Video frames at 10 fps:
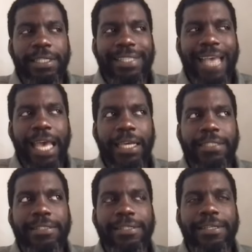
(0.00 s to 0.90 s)

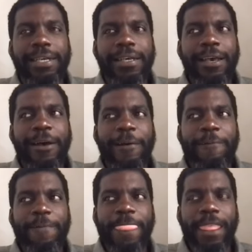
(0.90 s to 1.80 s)
text,
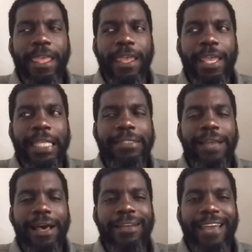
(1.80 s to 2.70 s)
is
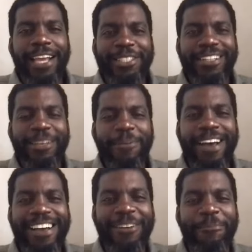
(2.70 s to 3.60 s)
not actually
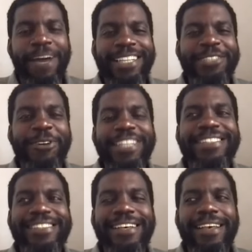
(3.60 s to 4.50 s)
my
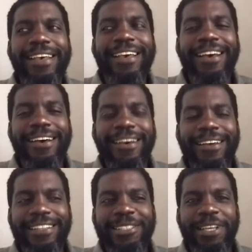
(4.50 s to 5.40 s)
choice.
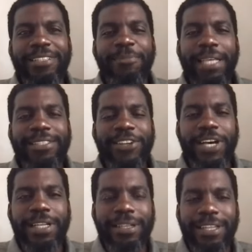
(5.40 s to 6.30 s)
It's based
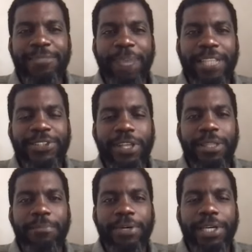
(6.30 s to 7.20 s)
on
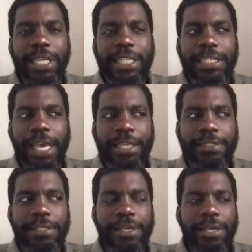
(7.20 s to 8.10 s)
the book and the
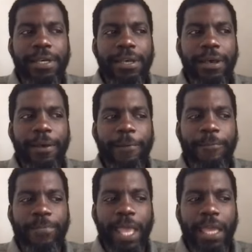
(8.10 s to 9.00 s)
text,
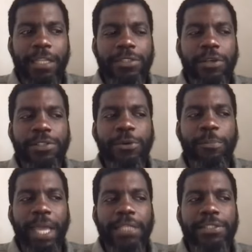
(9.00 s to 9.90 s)
and it's also
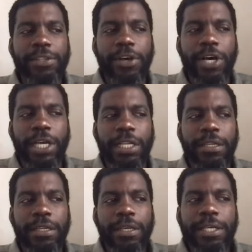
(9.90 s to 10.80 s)
based
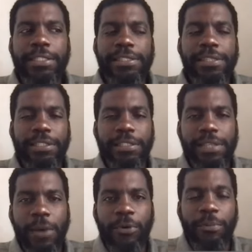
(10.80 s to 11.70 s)
on decisions
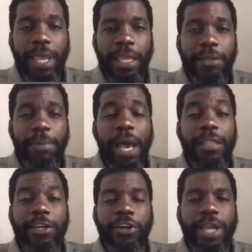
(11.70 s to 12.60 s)
that were made by
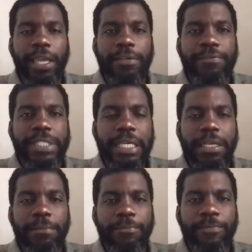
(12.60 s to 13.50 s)
the creative
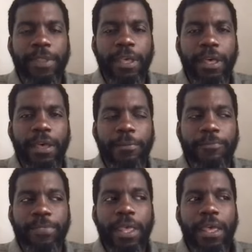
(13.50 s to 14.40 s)
team
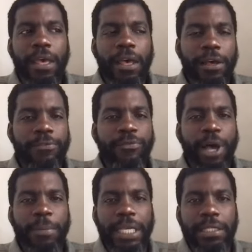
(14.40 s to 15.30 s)
of
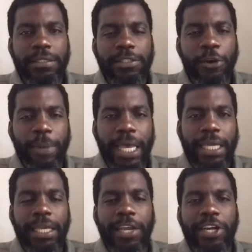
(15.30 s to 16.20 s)
Fabian
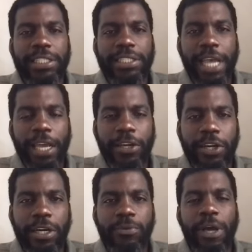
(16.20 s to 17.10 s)
Toback, Karis
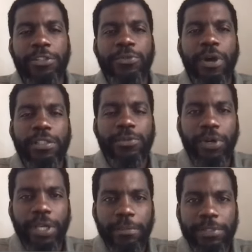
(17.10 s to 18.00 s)
Jagger, Roger Ross
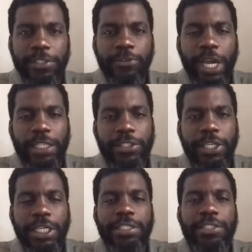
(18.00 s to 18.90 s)
Williams, the
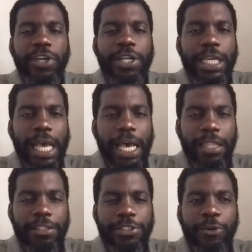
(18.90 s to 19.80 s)
director, Shoshana Guy,
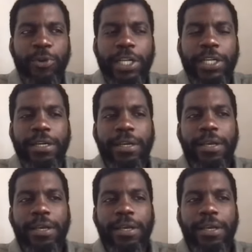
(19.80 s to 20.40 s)
the showrunner.